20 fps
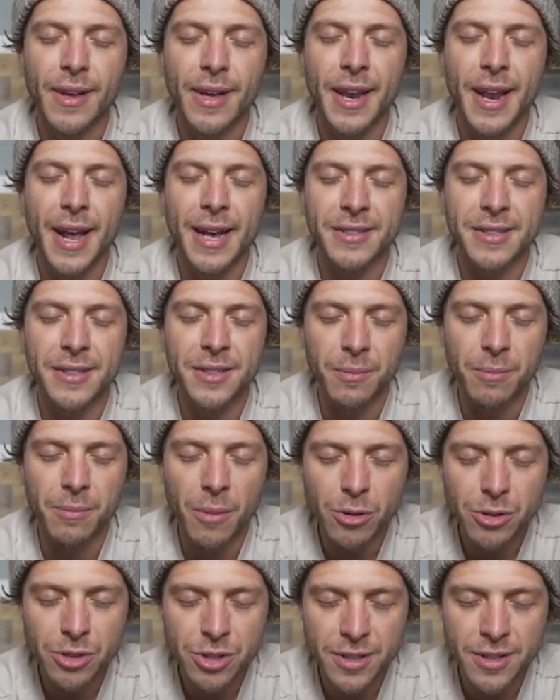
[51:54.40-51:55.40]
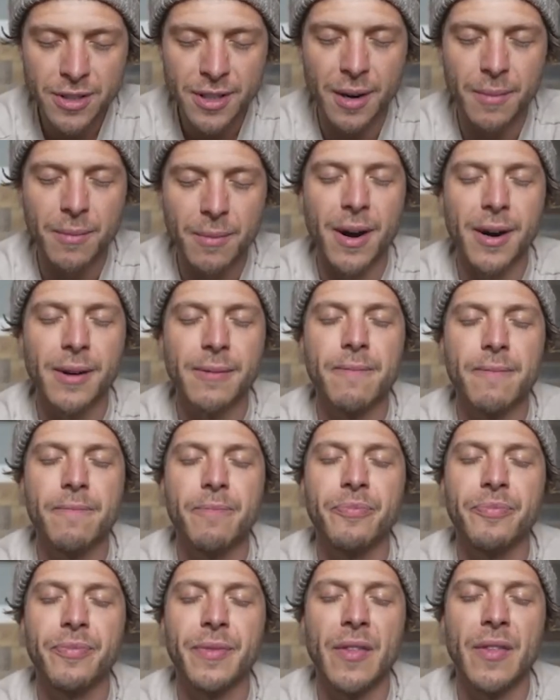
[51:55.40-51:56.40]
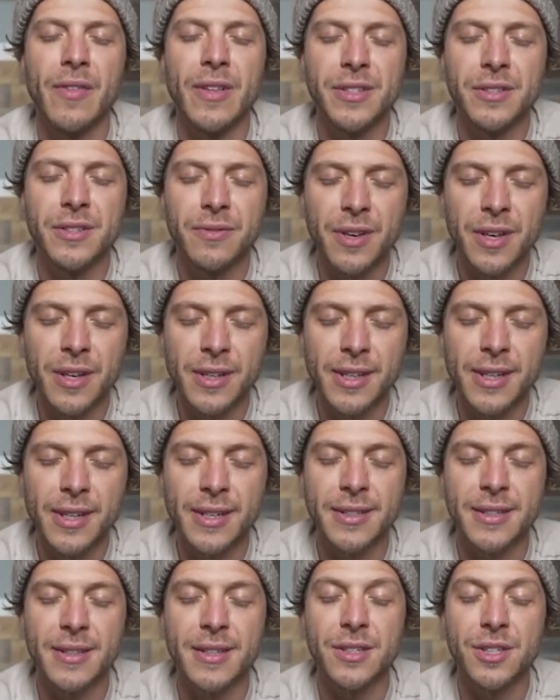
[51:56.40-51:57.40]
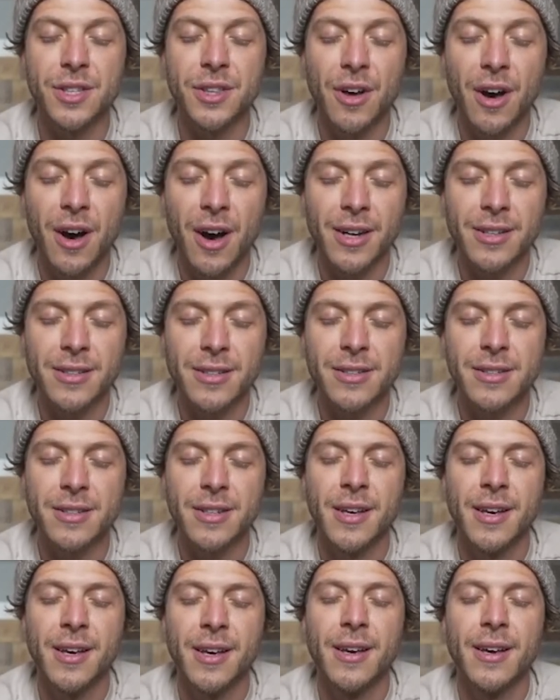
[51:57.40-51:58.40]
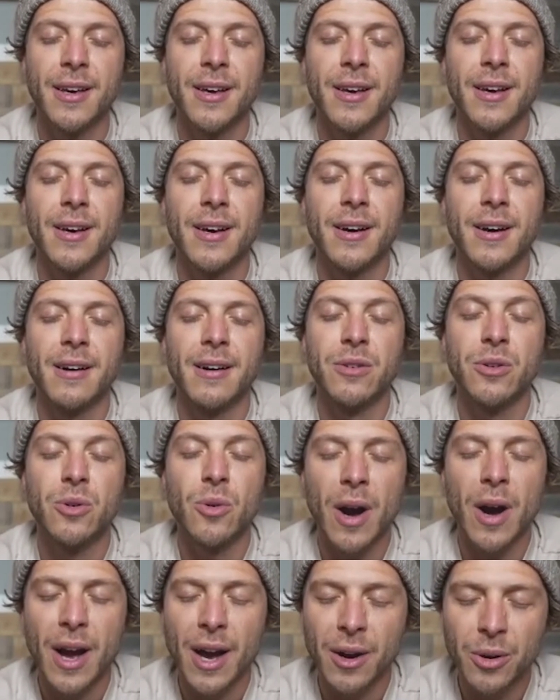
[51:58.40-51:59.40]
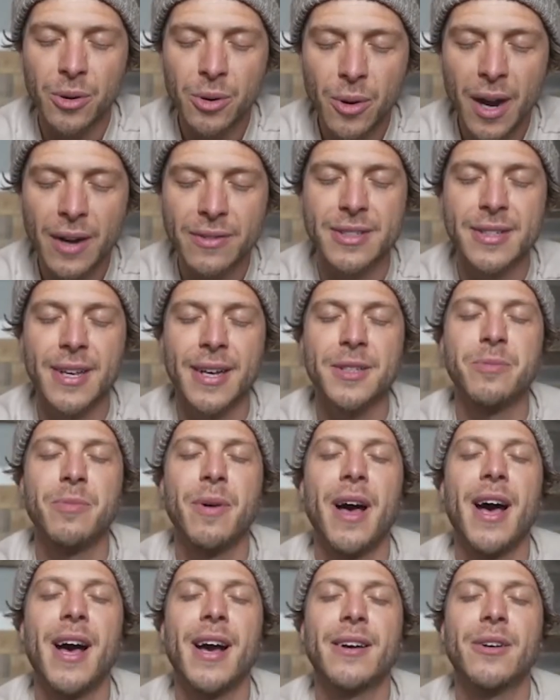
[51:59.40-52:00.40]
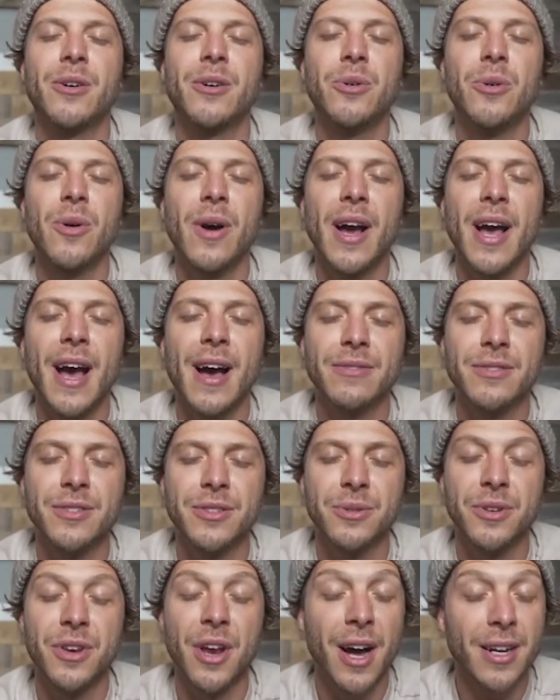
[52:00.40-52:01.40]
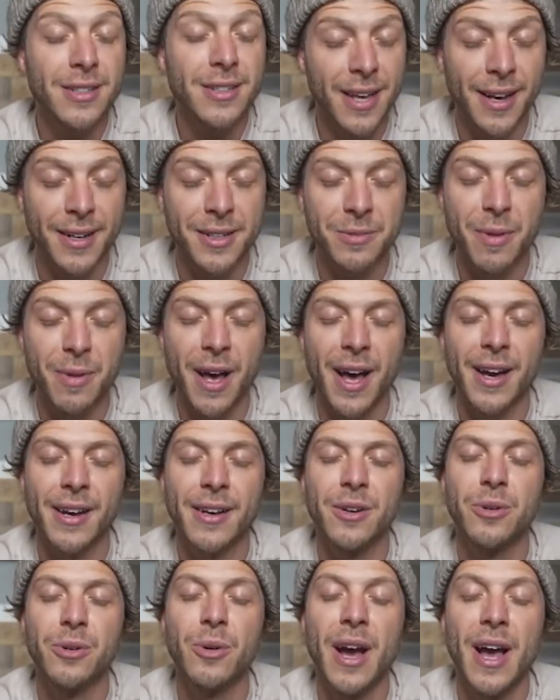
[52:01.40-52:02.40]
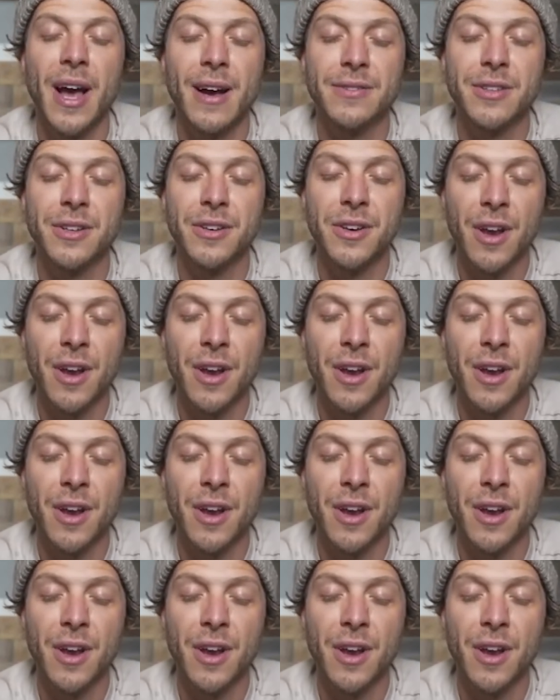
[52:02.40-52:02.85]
And as these emotions come up and these feelings and these thoughts of who I who do I have to text back? Who do I have to not text back? Who do I have to